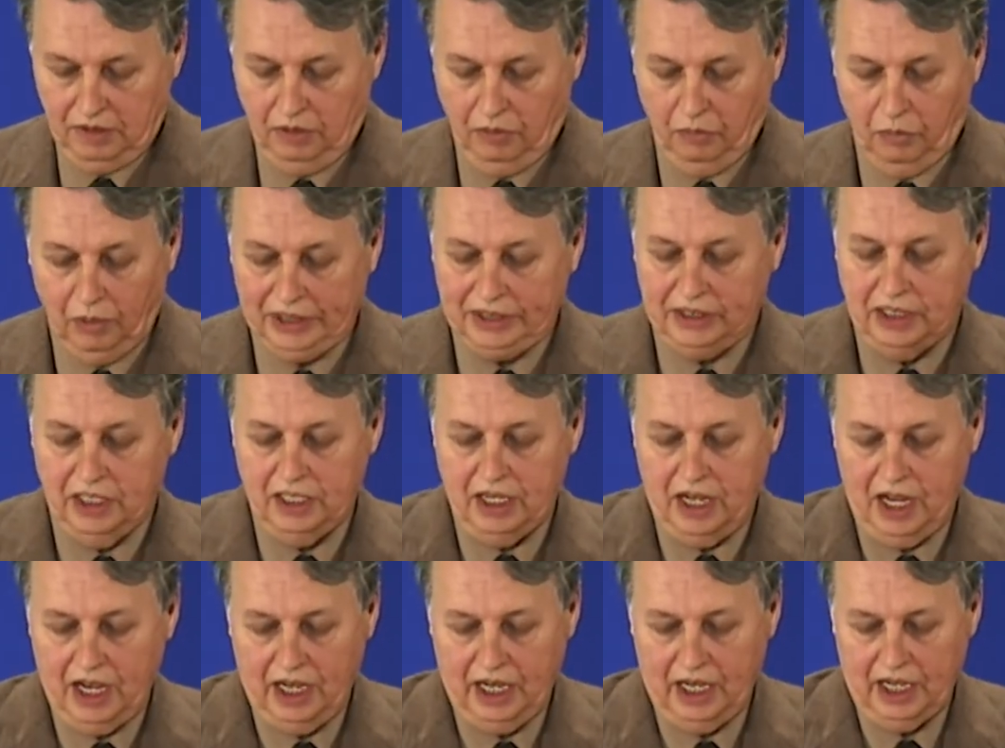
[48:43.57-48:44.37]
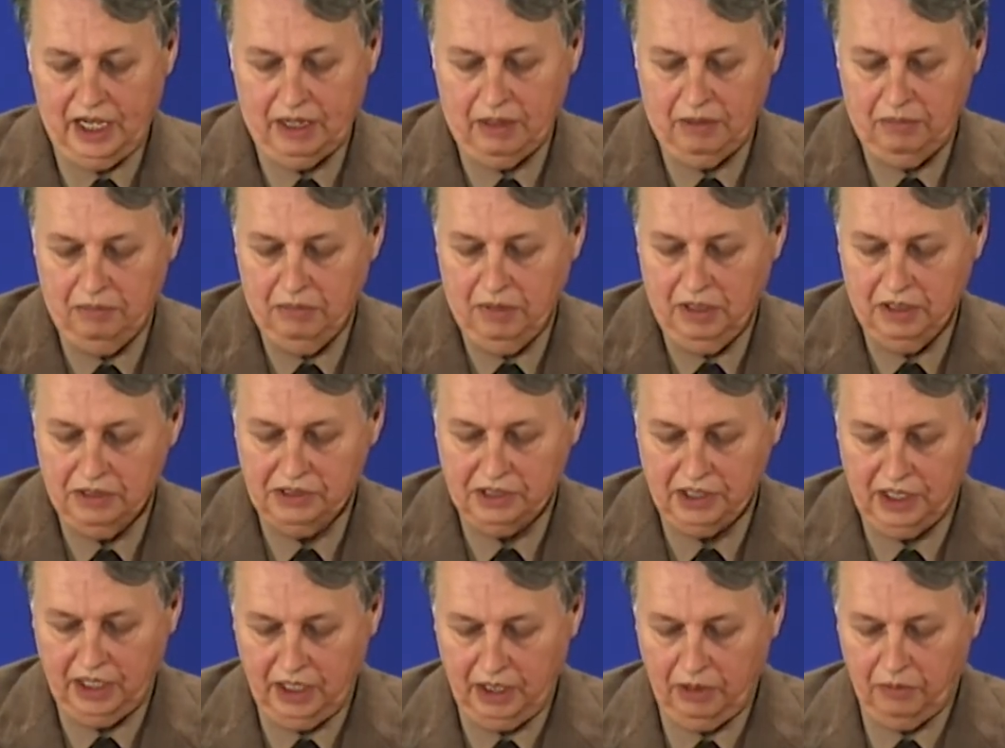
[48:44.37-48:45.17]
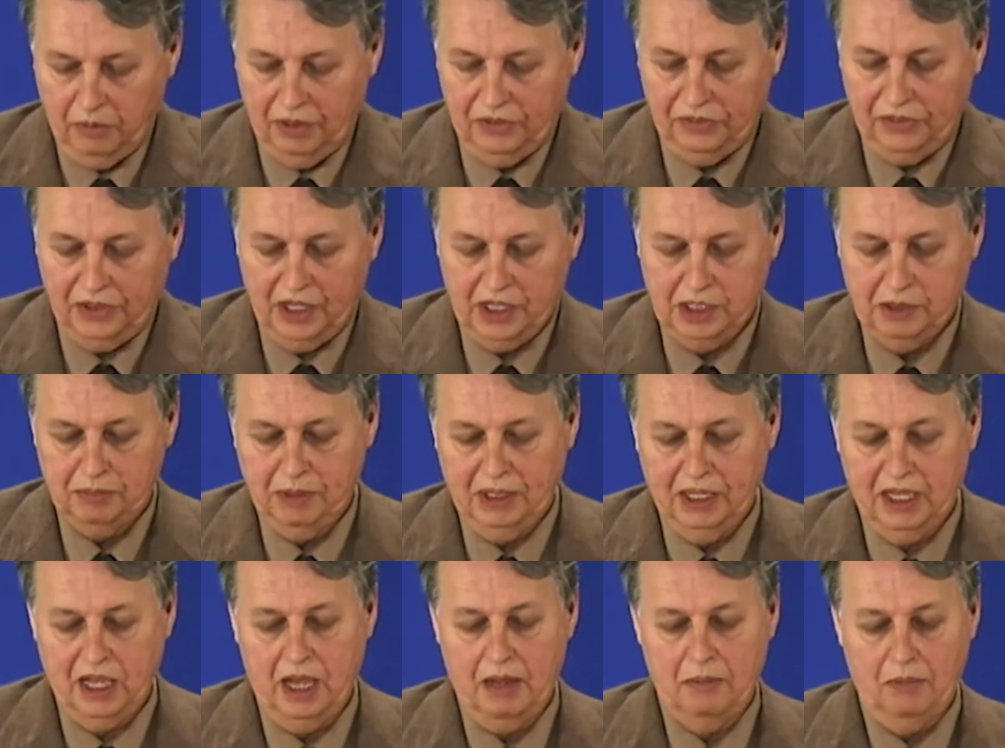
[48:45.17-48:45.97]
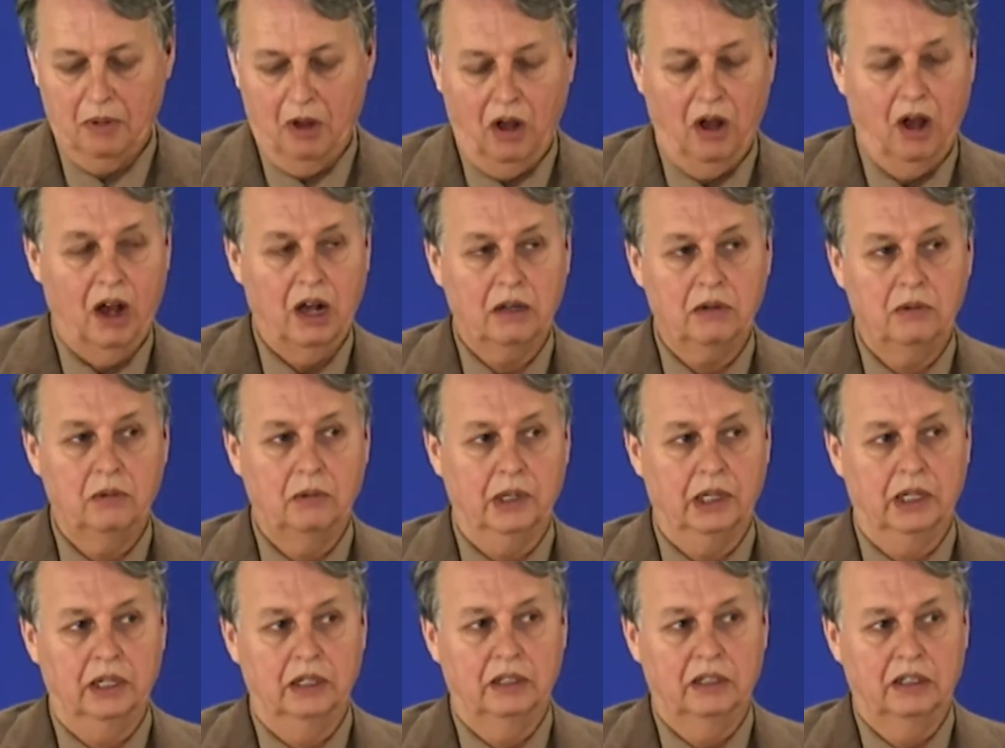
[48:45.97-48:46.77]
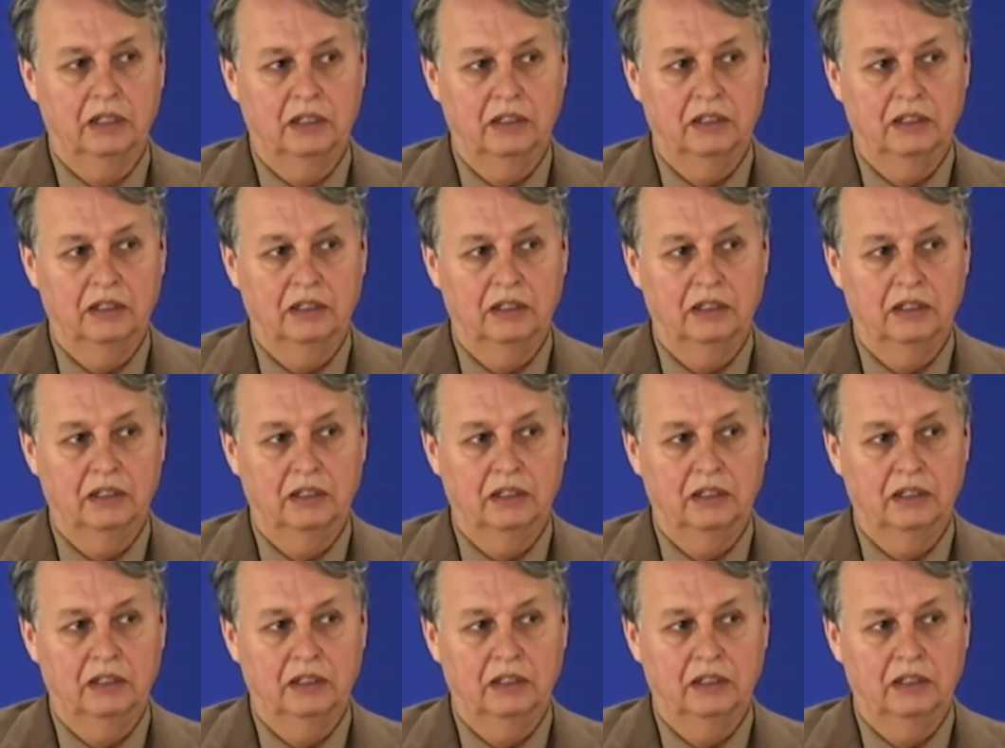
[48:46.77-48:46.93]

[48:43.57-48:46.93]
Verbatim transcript: What did Adam say when things became awkward?